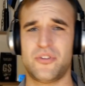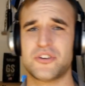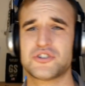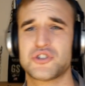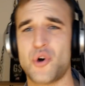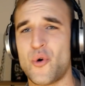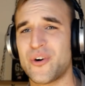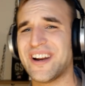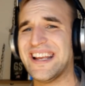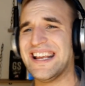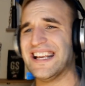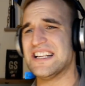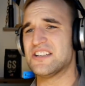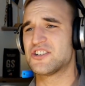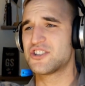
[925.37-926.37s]
The story
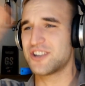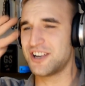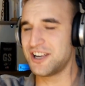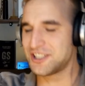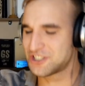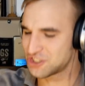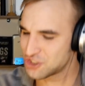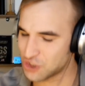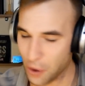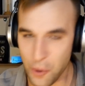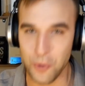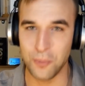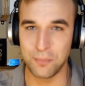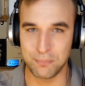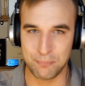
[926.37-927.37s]
is
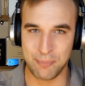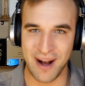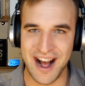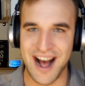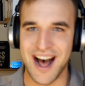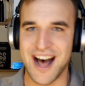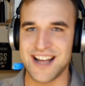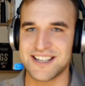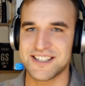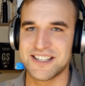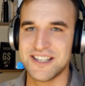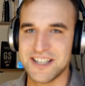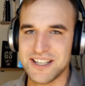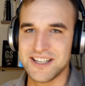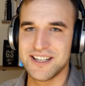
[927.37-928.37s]
so bad.
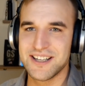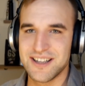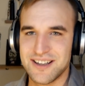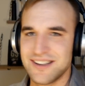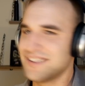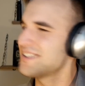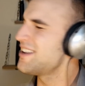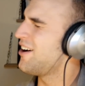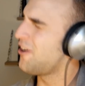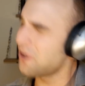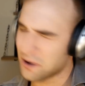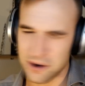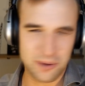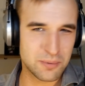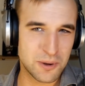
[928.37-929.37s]

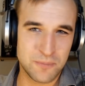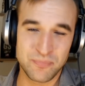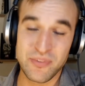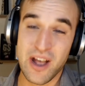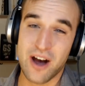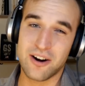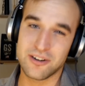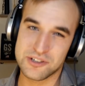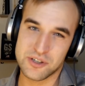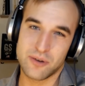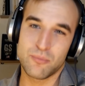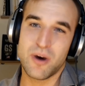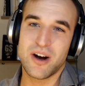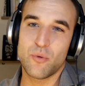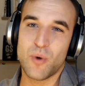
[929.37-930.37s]
Horrible. I
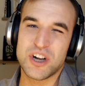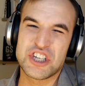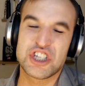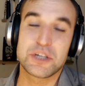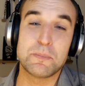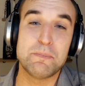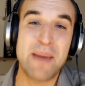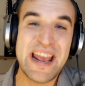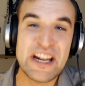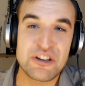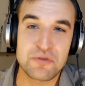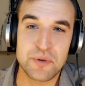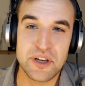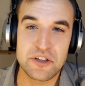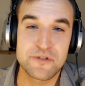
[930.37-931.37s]
also watched
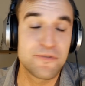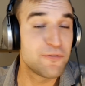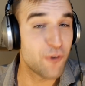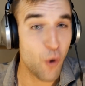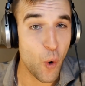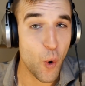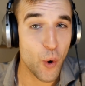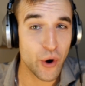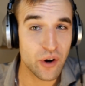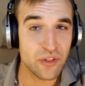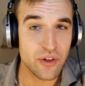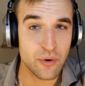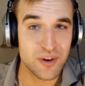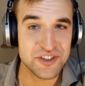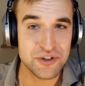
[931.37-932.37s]
Matrix 4,
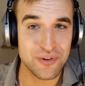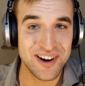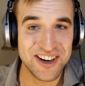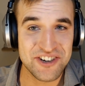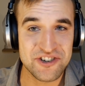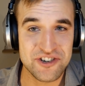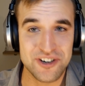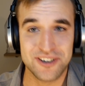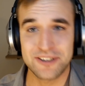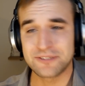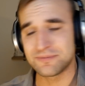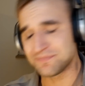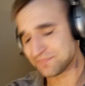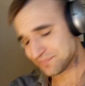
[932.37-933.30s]
The Resurrection.